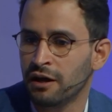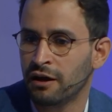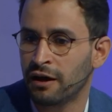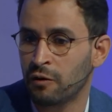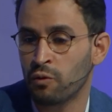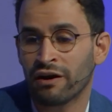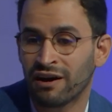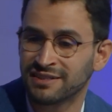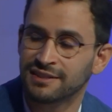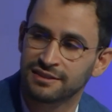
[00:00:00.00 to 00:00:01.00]

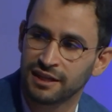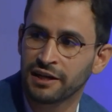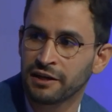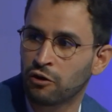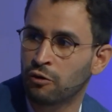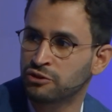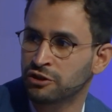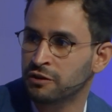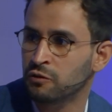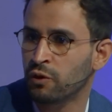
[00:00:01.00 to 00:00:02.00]
Whereas the second
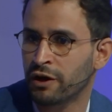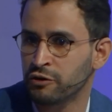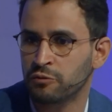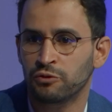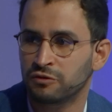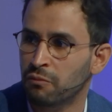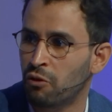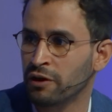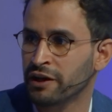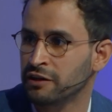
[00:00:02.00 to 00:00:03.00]
option, where you put
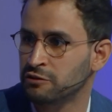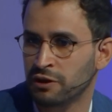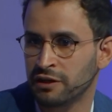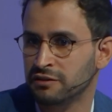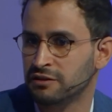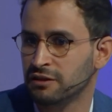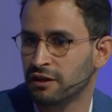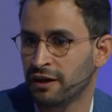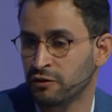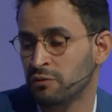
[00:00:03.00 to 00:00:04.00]
more gateways,
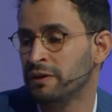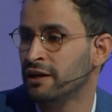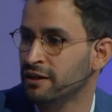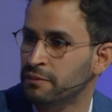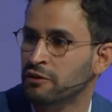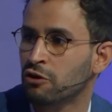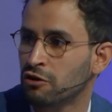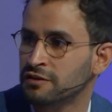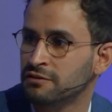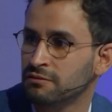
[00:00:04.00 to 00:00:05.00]
it would be a little bit
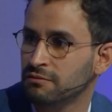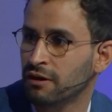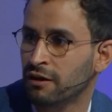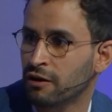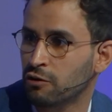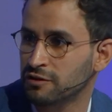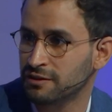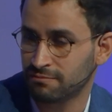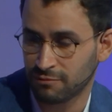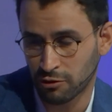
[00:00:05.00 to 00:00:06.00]

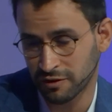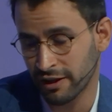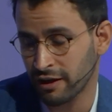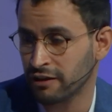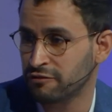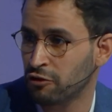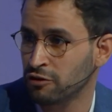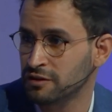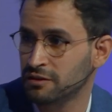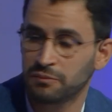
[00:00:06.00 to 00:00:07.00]
costly at
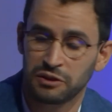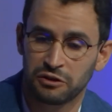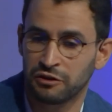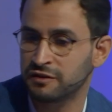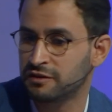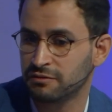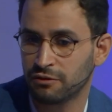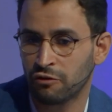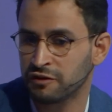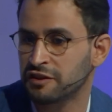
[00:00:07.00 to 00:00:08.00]
first, because
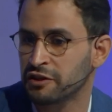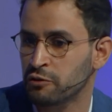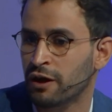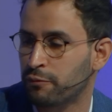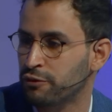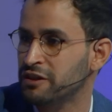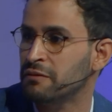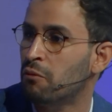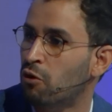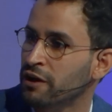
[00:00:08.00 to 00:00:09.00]
obviously you are putting
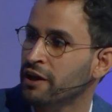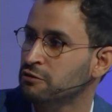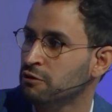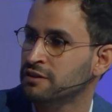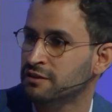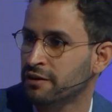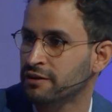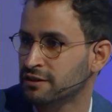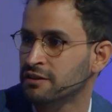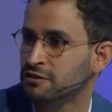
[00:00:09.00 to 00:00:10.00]
more gateways than the
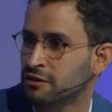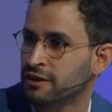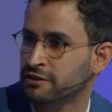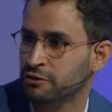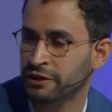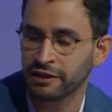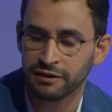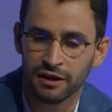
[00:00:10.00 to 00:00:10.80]
sensor that you need.